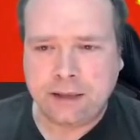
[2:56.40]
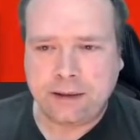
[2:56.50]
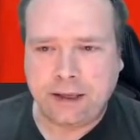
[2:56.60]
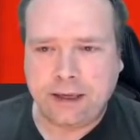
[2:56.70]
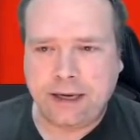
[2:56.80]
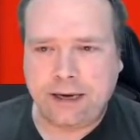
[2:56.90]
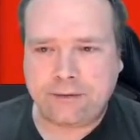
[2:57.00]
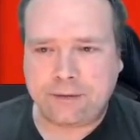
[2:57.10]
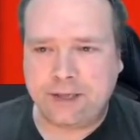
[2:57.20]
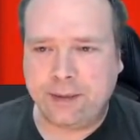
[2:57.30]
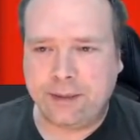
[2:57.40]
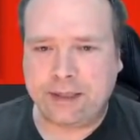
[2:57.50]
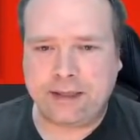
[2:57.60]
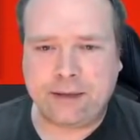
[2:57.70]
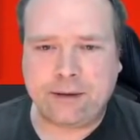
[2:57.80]
I have to
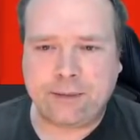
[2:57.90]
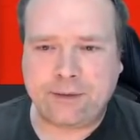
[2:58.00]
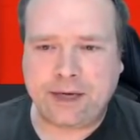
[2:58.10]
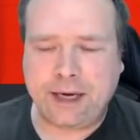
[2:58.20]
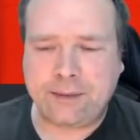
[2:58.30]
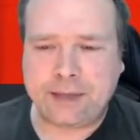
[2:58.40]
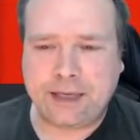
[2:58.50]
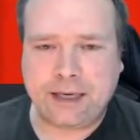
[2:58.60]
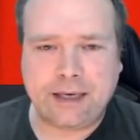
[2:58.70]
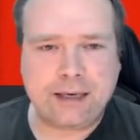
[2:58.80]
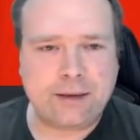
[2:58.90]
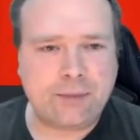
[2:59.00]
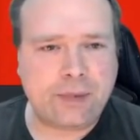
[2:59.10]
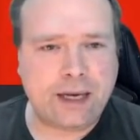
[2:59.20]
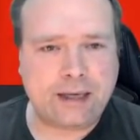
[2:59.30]
limit the number of games that I
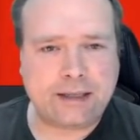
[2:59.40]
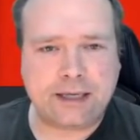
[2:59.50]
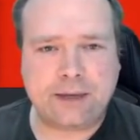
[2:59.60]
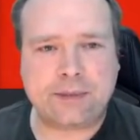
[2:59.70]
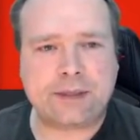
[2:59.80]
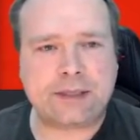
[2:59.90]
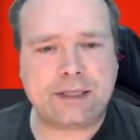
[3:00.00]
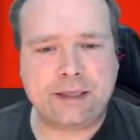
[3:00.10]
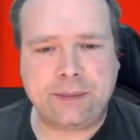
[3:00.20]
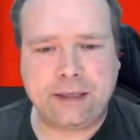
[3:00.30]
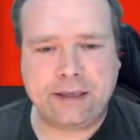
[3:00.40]
buy at a time because I simply